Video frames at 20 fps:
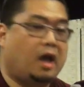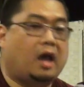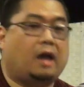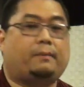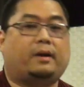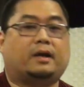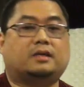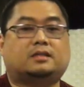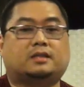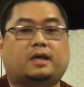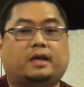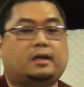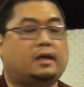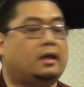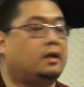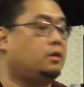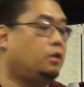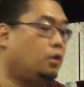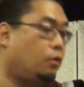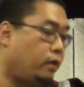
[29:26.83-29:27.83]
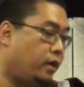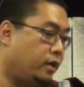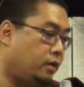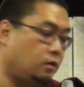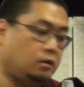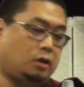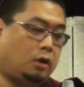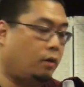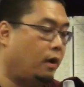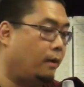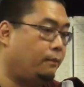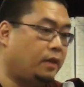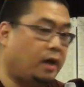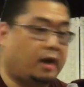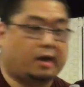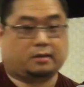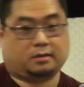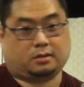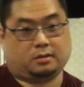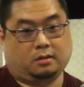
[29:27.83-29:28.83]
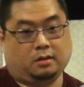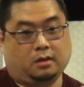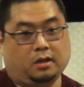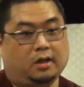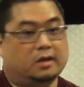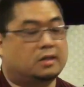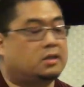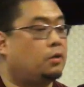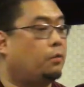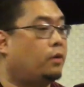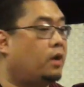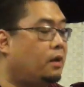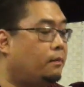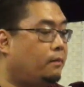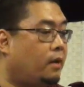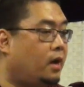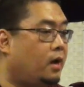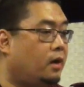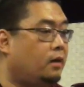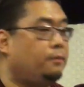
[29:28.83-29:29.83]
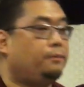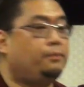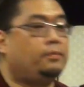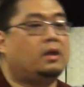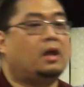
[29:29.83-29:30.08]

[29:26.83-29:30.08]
Am I psychic? No, I'm not. So what am I?